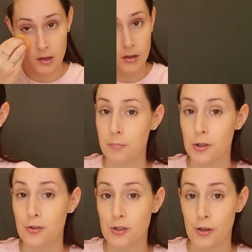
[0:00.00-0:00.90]

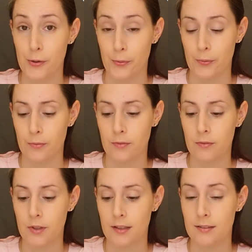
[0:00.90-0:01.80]
Chapter two
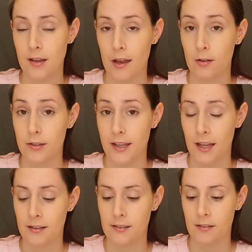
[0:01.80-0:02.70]
is titled
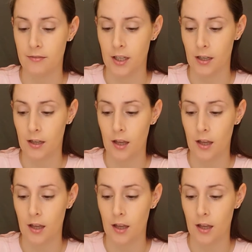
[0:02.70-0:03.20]
Negativity.